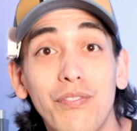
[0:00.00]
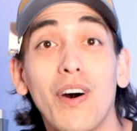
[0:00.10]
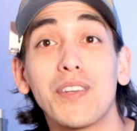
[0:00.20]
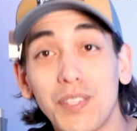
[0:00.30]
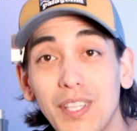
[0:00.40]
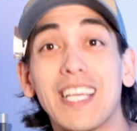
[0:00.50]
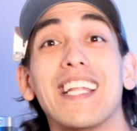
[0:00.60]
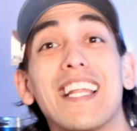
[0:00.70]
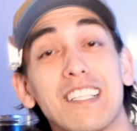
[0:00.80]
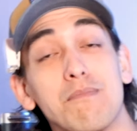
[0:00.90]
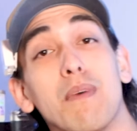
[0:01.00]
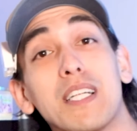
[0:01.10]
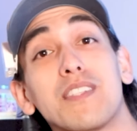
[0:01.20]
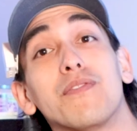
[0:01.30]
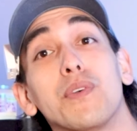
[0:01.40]
funnel in as
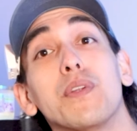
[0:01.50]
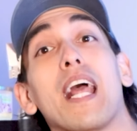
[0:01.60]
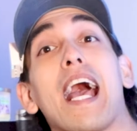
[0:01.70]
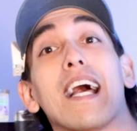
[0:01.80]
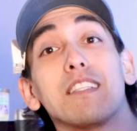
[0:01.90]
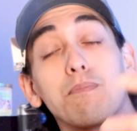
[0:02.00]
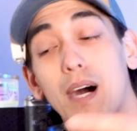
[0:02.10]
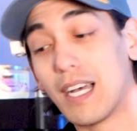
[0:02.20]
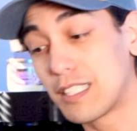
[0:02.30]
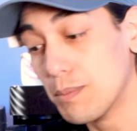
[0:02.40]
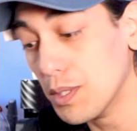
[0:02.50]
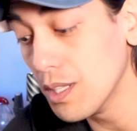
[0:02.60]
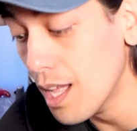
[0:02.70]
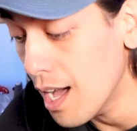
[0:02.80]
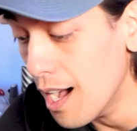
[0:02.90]
much food as
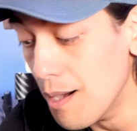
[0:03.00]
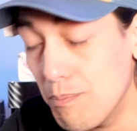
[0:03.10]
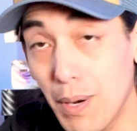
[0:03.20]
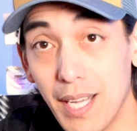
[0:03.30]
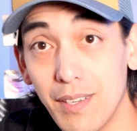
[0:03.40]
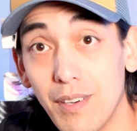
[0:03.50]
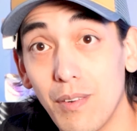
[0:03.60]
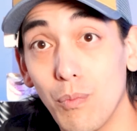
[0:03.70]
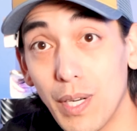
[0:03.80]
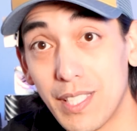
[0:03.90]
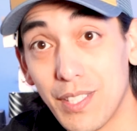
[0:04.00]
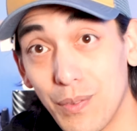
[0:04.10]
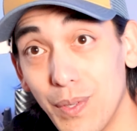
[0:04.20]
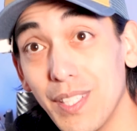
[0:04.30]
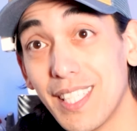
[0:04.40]
possible. But what you're
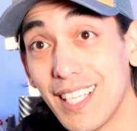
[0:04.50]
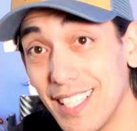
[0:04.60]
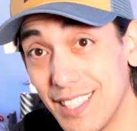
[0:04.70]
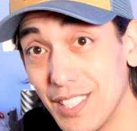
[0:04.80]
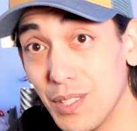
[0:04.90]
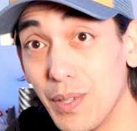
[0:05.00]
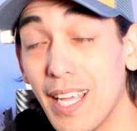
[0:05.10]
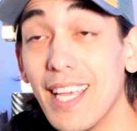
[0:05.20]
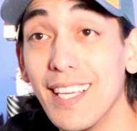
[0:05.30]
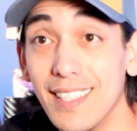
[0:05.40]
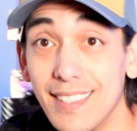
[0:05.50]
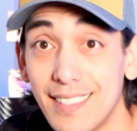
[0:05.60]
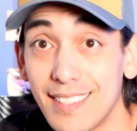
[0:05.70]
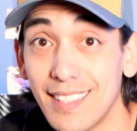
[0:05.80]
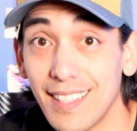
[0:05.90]
really gonna do
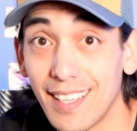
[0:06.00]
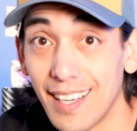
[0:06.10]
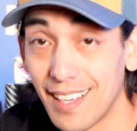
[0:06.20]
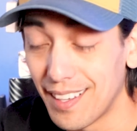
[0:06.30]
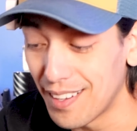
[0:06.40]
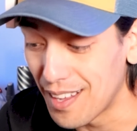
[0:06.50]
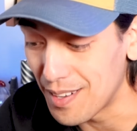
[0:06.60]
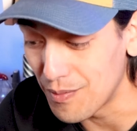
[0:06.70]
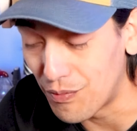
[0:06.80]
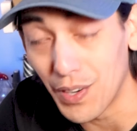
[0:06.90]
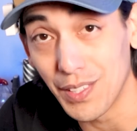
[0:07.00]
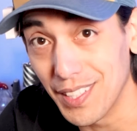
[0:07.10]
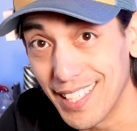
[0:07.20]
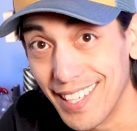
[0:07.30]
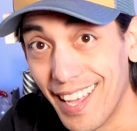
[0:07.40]
is funnel
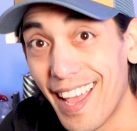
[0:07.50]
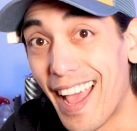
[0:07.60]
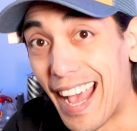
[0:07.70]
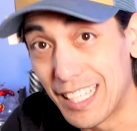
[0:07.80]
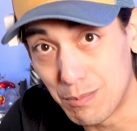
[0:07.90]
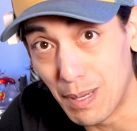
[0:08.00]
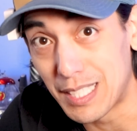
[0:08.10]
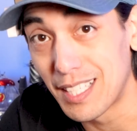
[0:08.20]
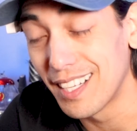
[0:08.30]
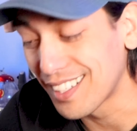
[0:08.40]
in as much